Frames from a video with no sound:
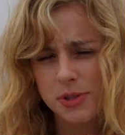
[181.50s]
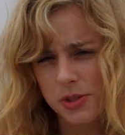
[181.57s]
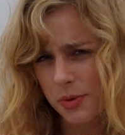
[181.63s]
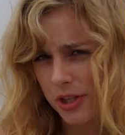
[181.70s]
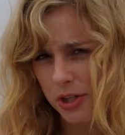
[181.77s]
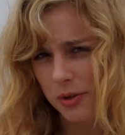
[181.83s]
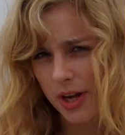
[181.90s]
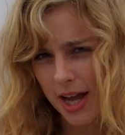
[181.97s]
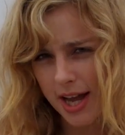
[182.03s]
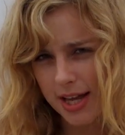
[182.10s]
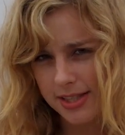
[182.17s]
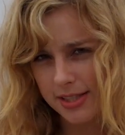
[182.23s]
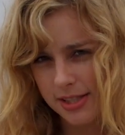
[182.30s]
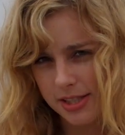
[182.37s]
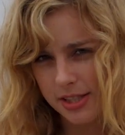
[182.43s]
between you
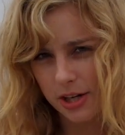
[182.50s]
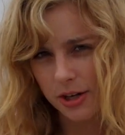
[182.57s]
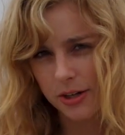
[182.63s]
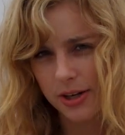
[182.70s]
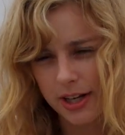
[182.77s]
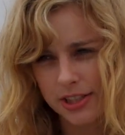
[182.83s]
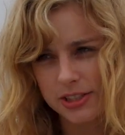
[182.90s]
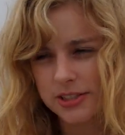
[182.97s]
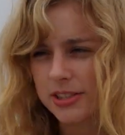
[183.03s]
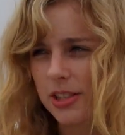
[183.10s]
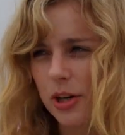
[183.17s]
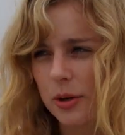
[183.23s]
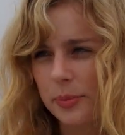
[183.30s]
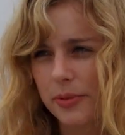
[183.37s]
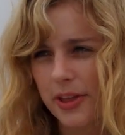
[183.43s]
guys. So I just
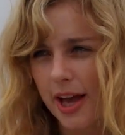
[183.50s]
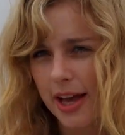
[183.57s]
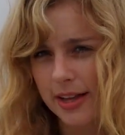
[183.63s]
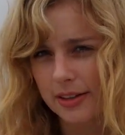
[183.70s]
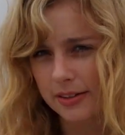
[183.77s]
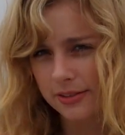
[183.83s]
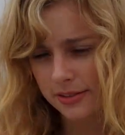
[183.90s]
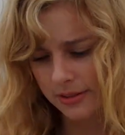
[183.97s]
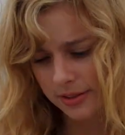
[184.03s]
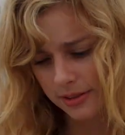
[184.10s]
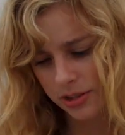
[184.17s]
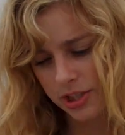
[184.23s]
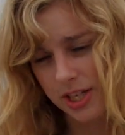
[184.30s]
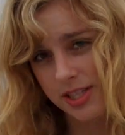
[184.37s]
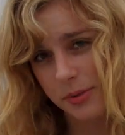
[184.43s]
hope that
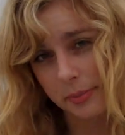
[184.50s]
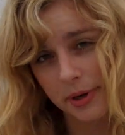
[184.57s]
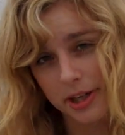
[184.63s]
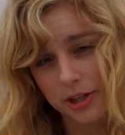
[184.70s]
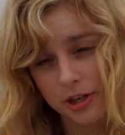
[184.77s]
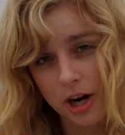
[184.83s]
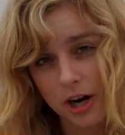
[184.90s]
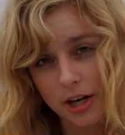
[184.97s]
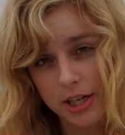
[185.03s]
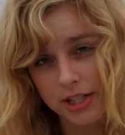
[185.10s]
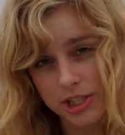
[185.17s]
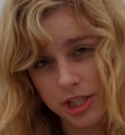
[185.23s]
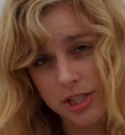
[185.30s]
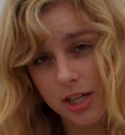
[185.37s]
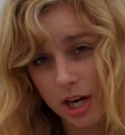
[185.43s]
she doesn't break your heart
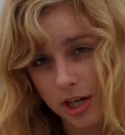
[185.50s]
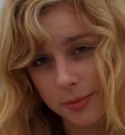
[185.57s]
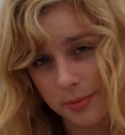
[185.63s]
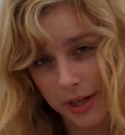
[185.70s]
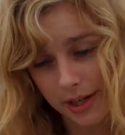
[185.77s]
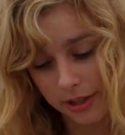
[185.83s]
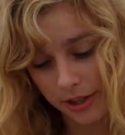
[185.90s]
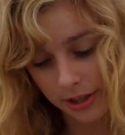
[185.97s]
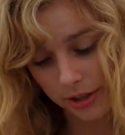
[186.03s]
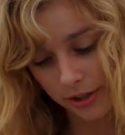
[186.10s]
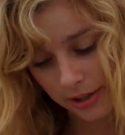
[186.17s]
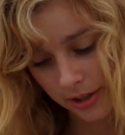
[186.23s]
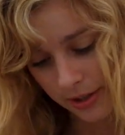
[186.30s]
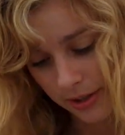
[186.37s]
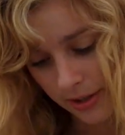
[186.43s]
because she's a heartbreaker.
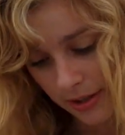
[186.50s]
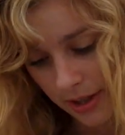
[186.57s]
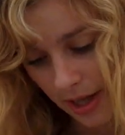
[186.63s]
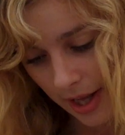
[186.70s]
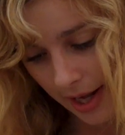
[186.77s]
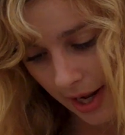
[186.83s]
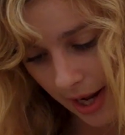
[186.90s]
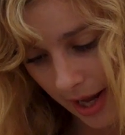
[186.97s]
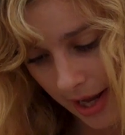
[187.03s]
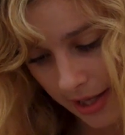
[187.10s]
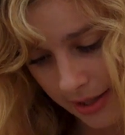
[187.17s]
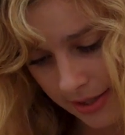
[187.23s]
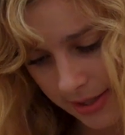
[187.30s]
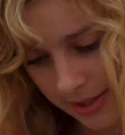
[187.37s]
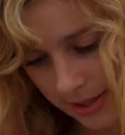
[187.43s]

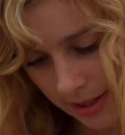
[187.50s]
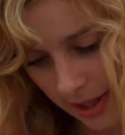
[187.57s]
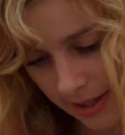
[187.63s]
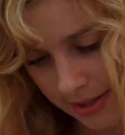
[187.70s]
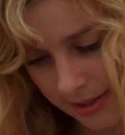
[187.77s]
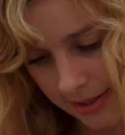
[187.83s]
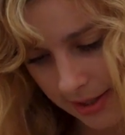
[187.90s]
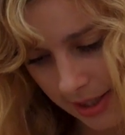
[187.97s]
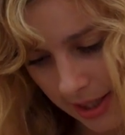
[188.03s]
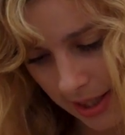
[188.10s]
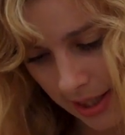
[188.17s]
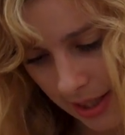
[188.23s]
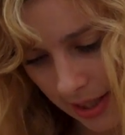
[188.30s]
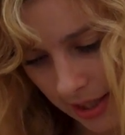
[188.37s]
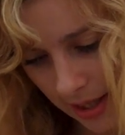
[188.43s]
And let's
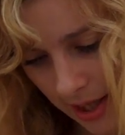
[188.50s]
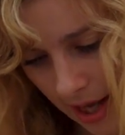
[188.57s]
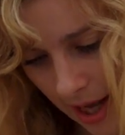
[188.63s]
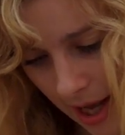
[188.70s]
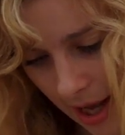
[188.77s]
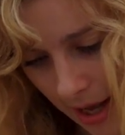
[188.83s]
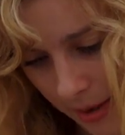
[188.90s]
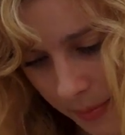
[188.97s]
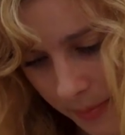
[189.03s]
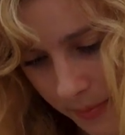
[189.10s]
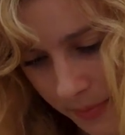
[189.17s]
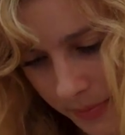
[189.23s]
see. Um,